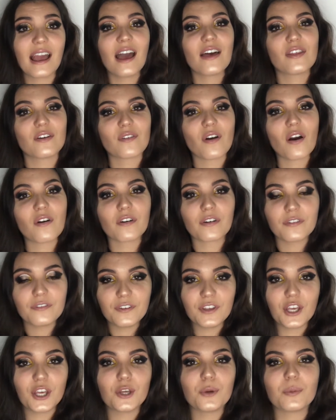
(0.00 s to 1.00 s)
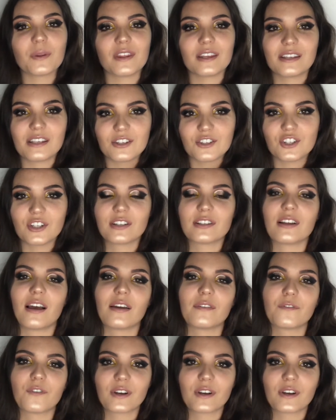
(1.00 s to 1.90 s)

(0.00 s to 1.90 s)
There are a few, but this is just like, for